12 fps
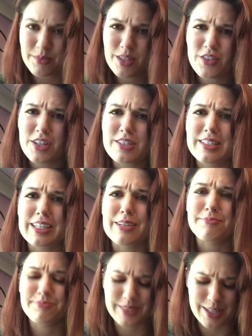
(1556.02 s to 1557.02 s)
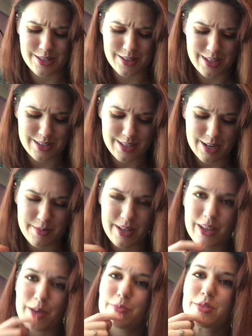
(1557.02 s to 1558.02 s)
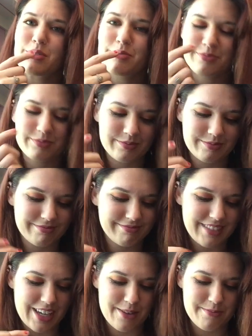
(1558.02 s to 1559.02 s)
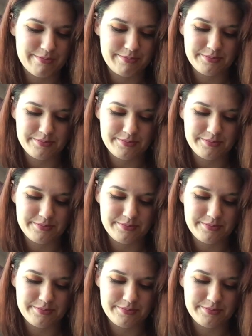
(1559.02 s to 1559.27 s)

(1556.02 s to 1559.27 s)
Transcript: it's very sticky. Now it's on the inside of my lips. Can't